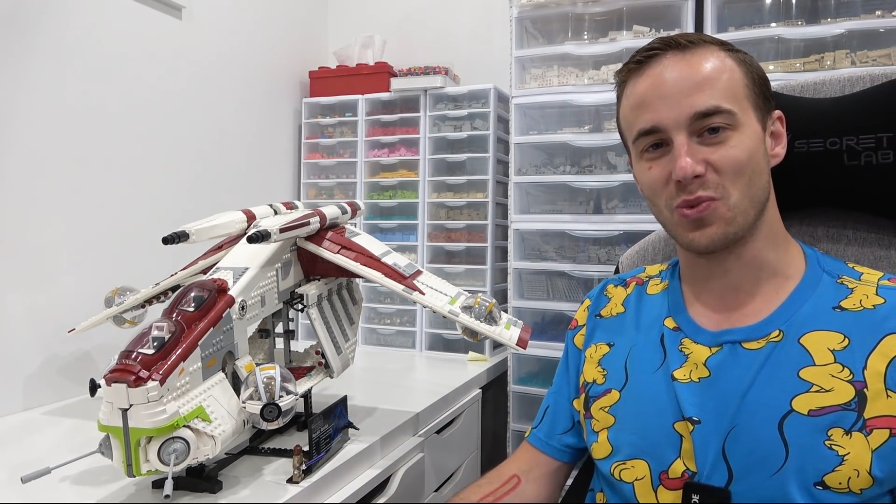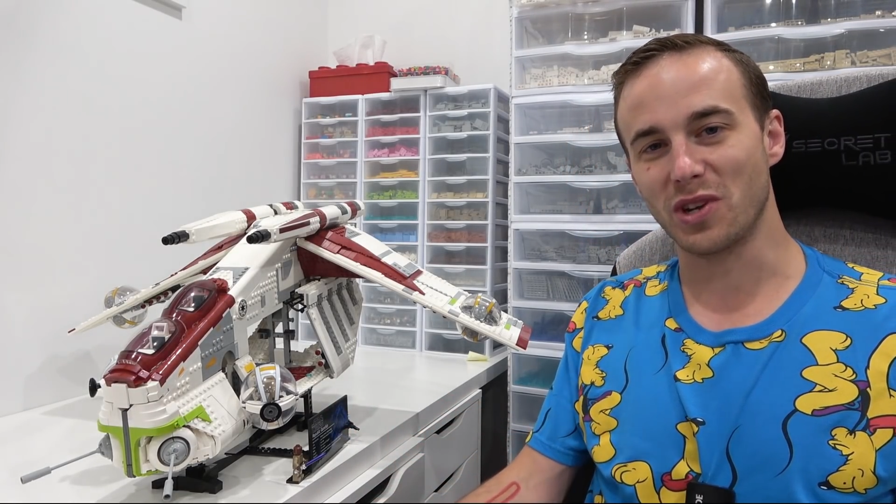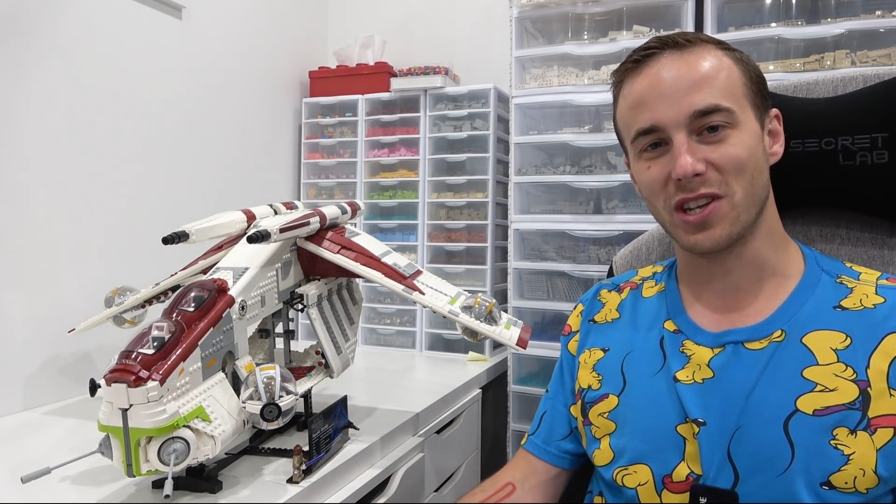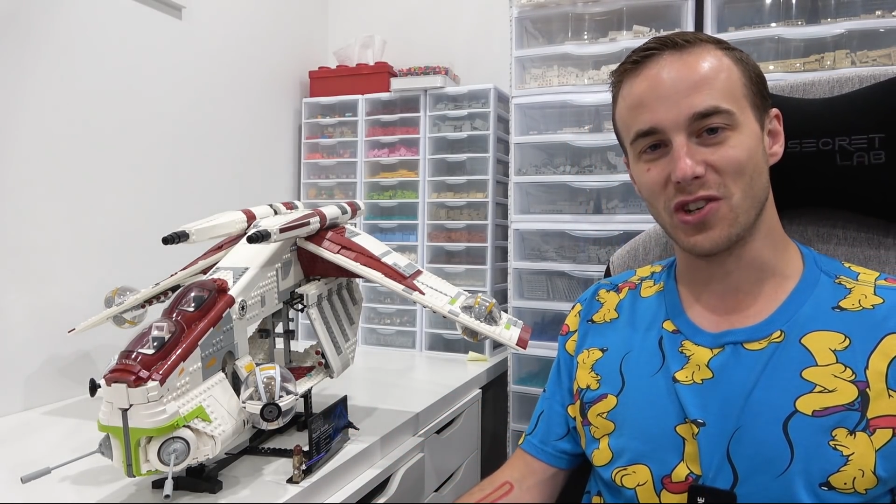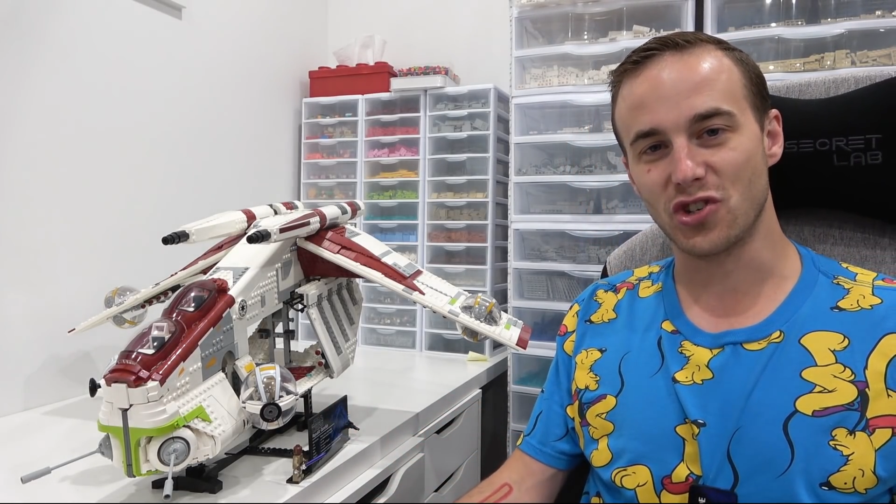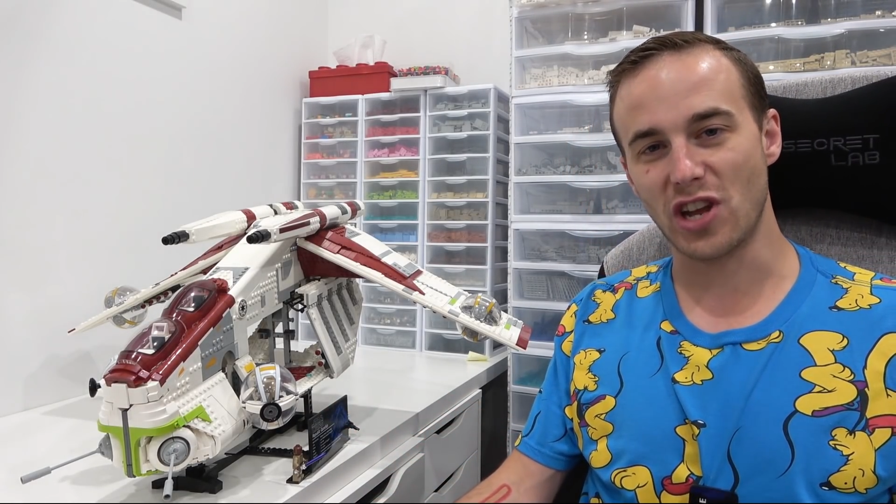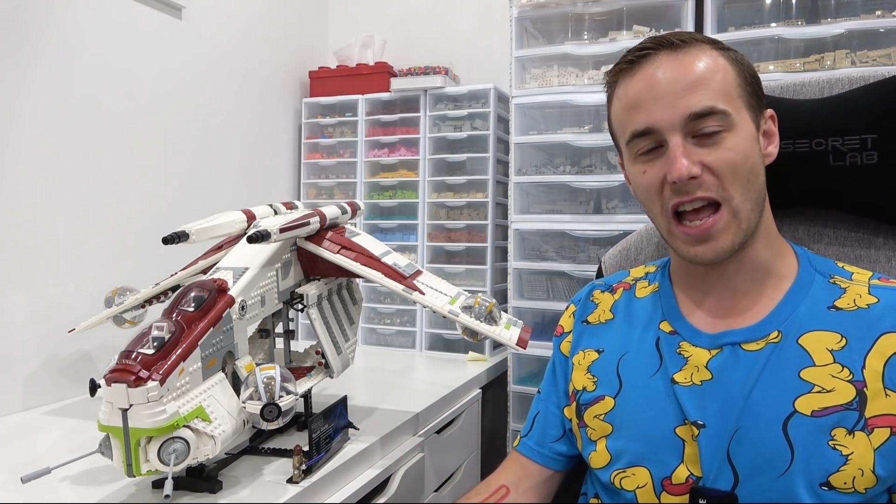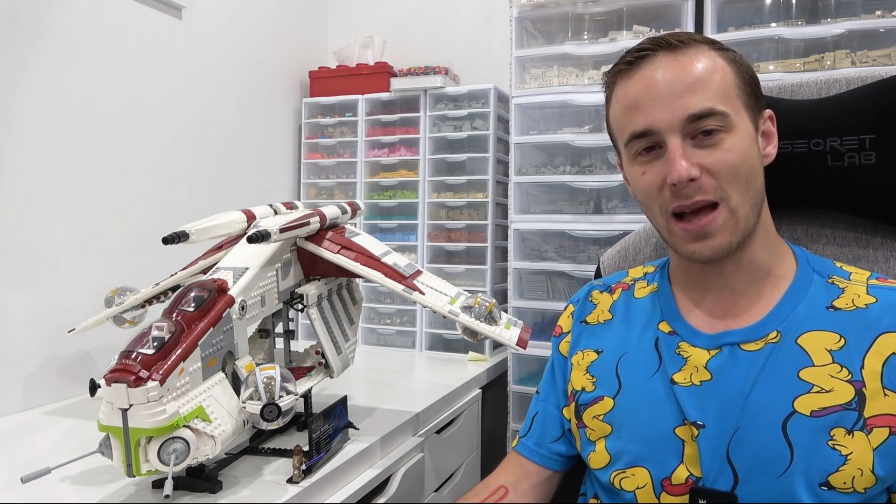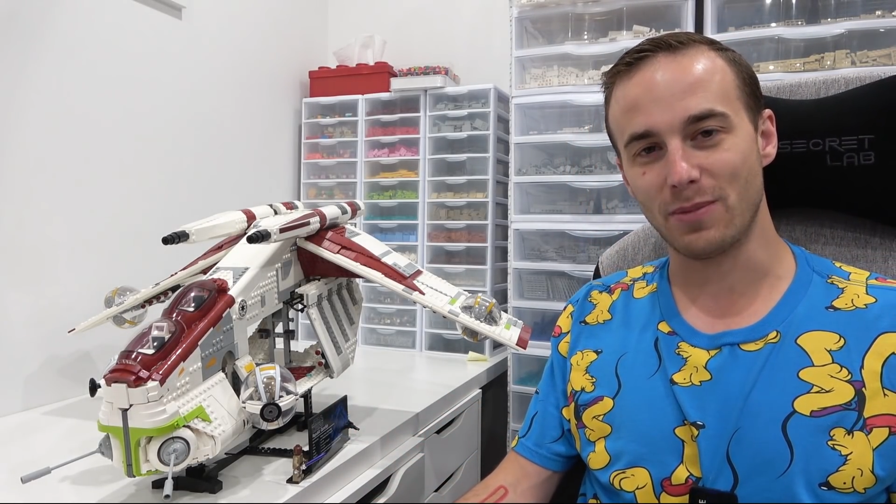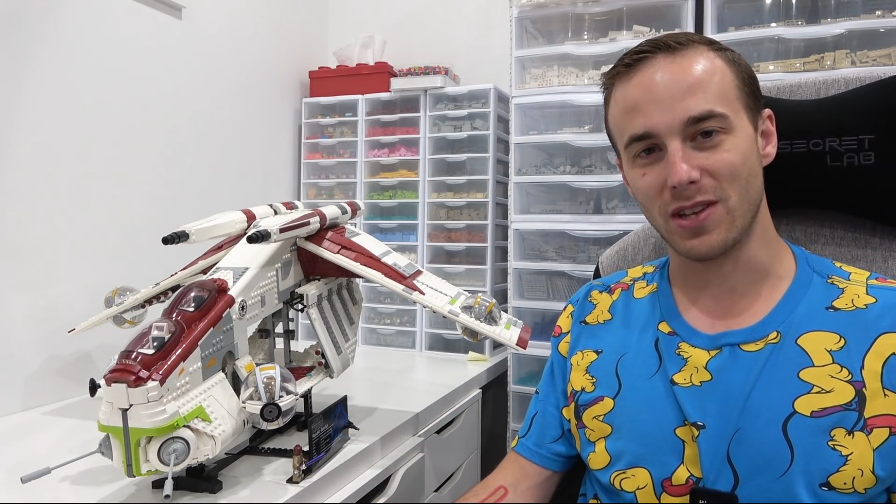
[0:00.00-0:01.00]
we can
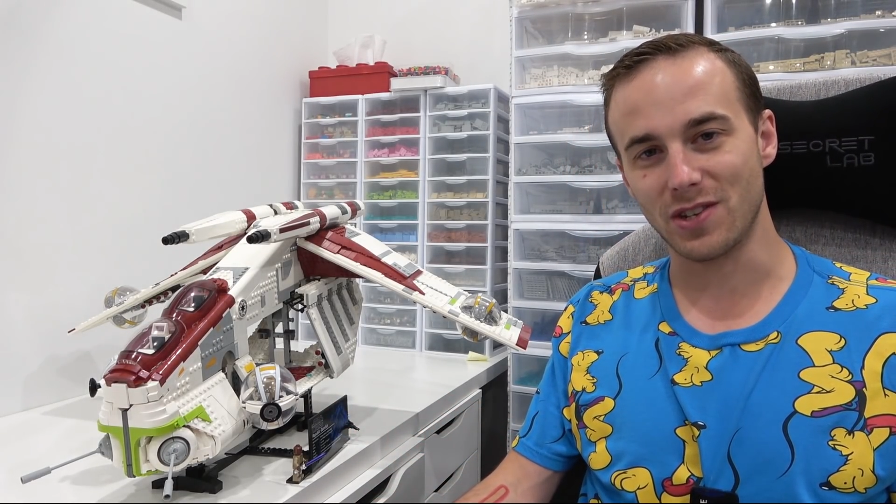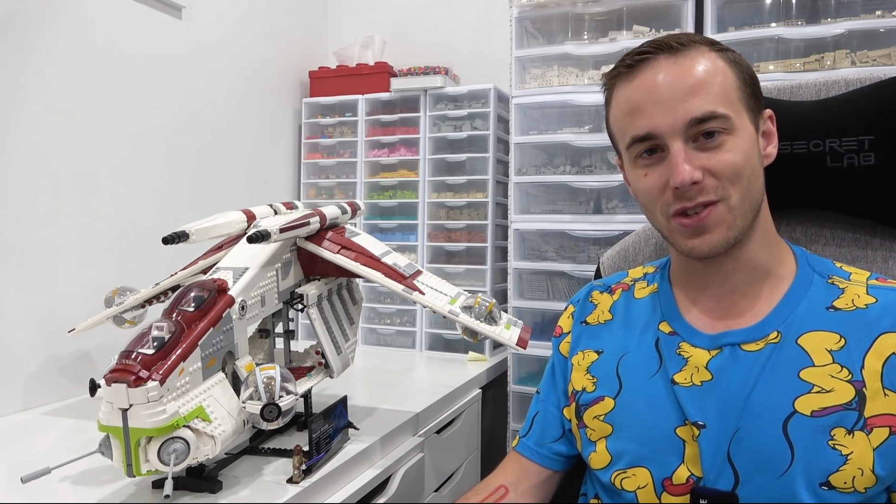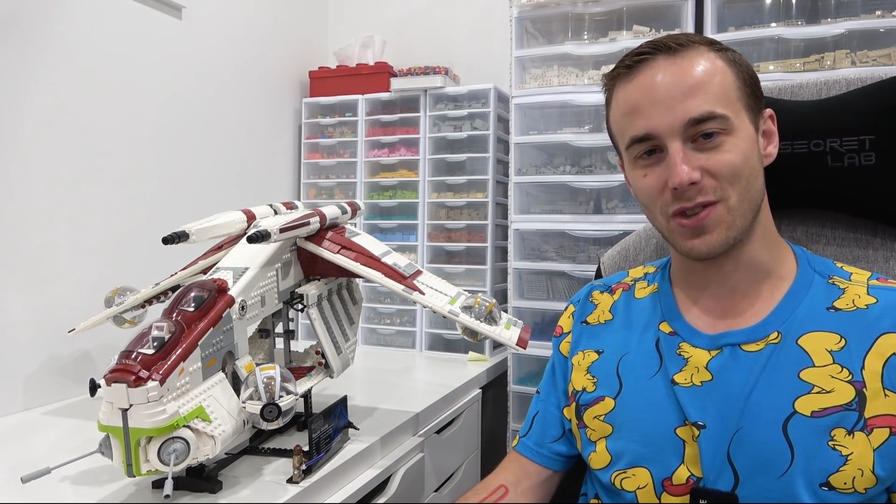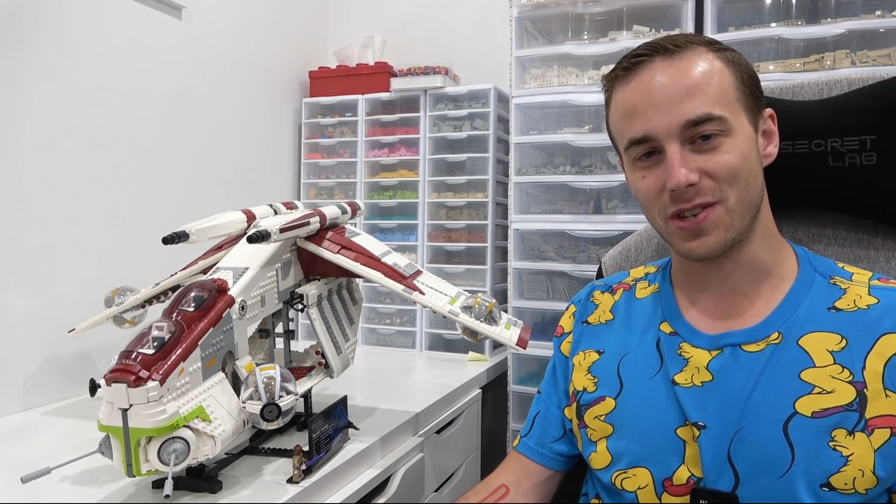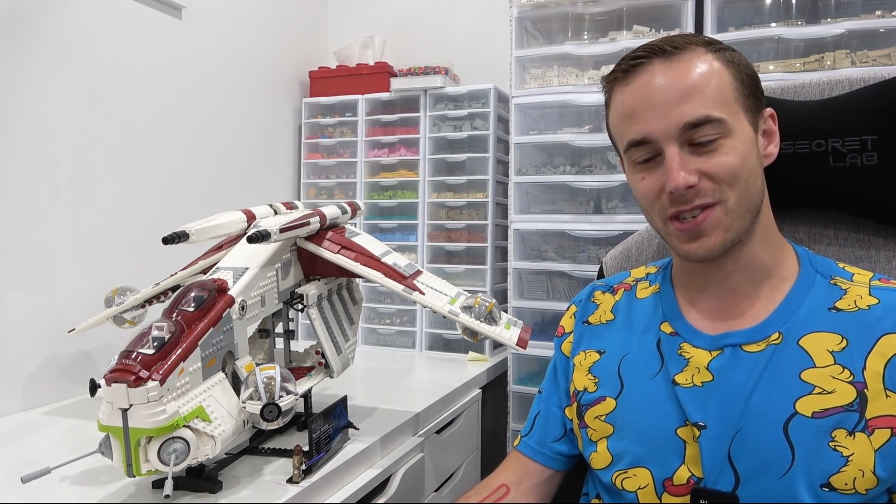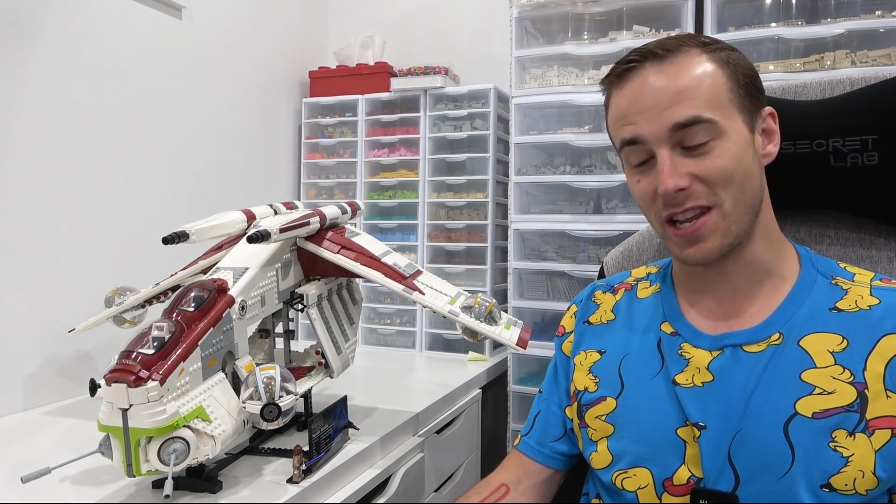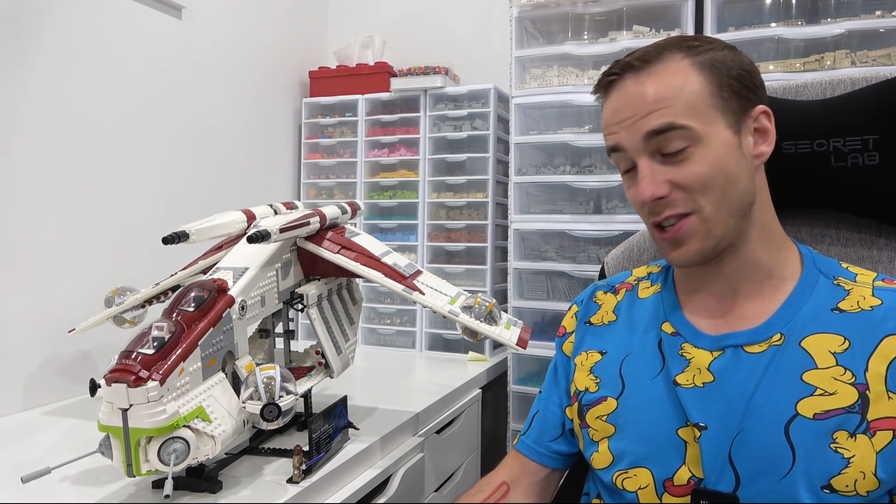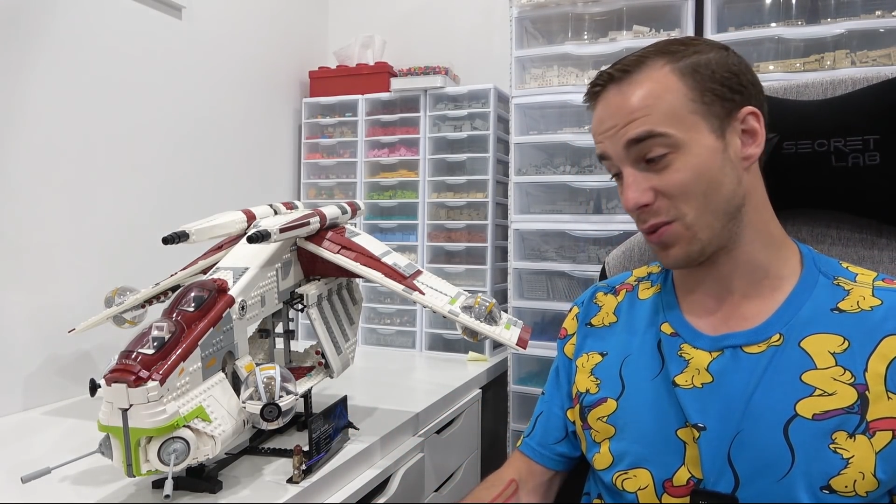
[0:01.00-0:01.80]
jam into this set.